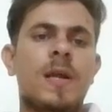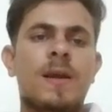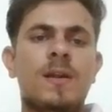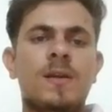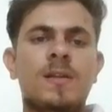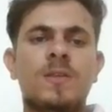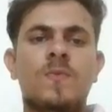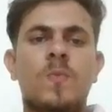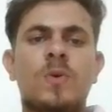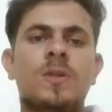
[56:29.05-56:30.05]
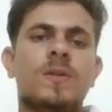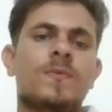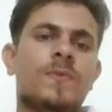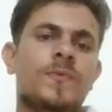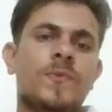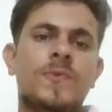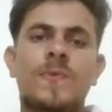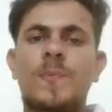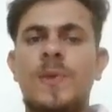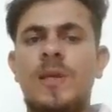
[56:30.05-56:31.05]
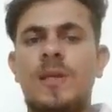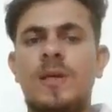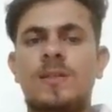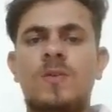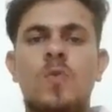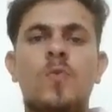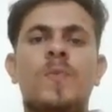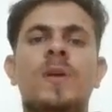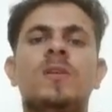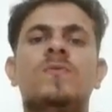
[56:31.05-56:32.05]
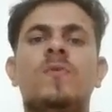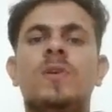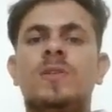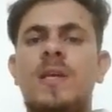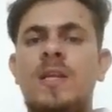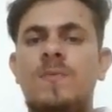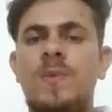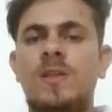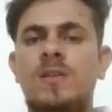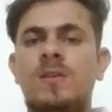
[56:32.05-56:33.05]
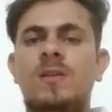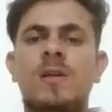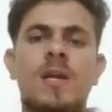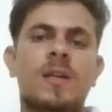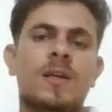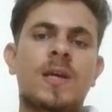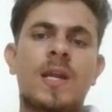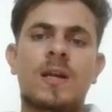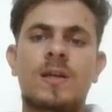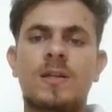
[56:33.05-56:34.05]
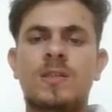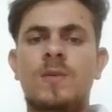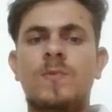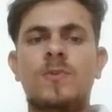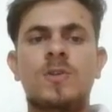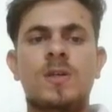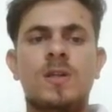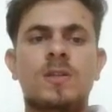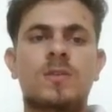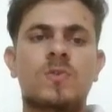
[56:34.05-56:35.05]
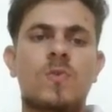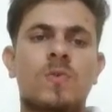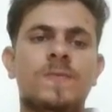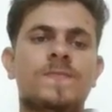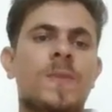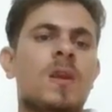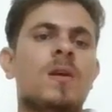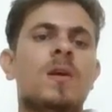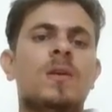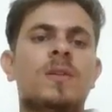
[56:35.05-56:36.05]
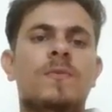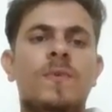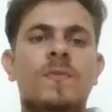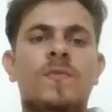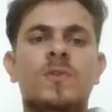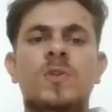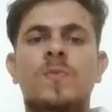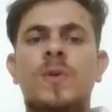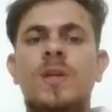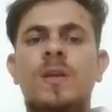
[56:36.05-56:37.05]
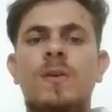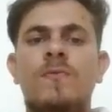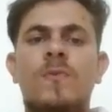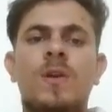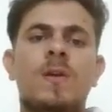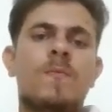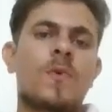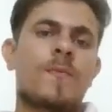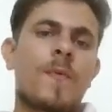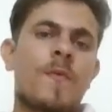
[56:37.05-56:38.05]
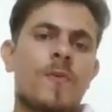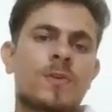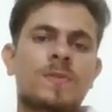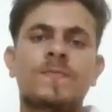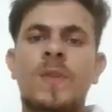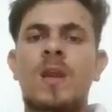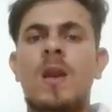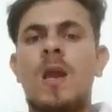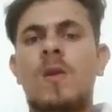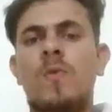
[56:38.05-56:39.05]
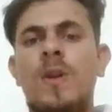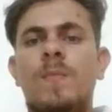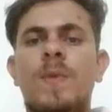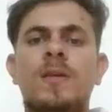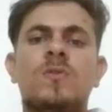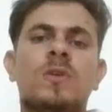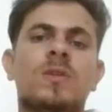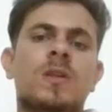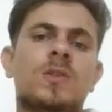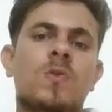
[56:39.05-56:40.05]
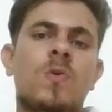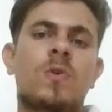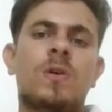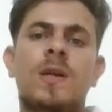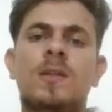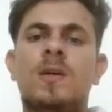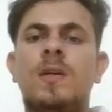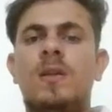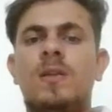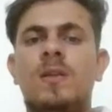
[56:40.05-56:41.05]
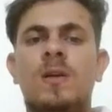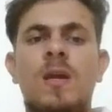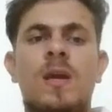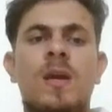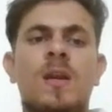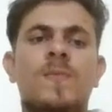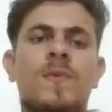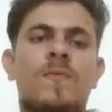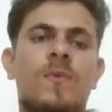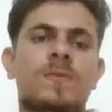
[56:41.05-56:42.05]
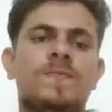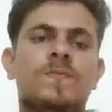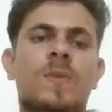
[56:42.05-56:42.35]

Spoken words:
Tangled received positive reviews from critics, who praised for its animation, writing, characters, and musical score. The film was nominated for a number of awards, including Best Original Song at the 83rd Academy Award.